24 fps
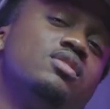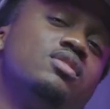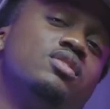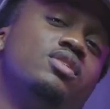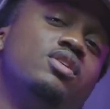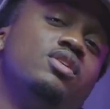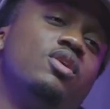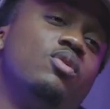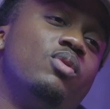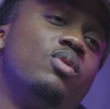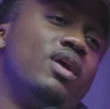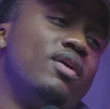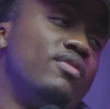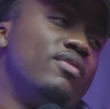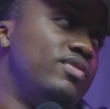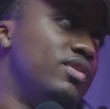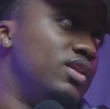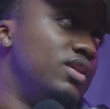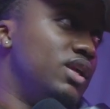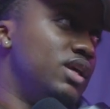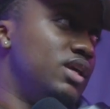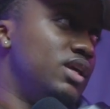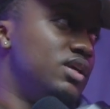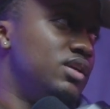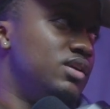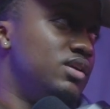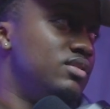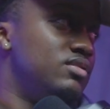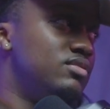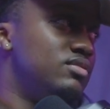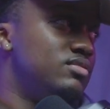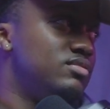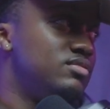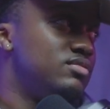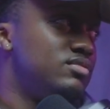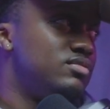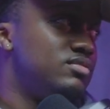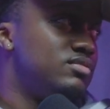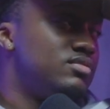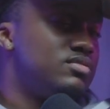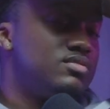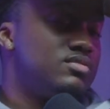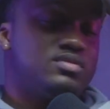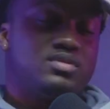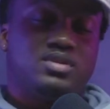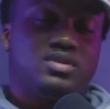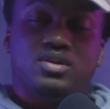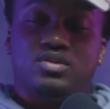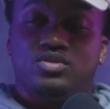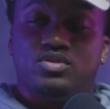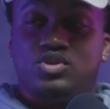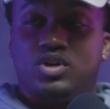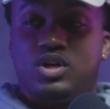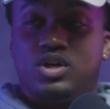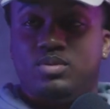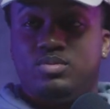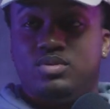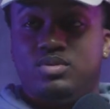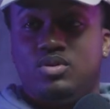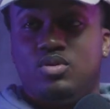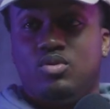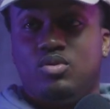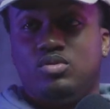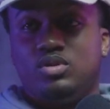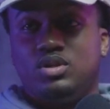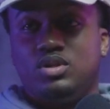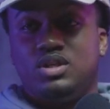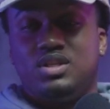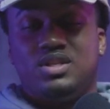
you know, when I feel like it, I'll try to be holy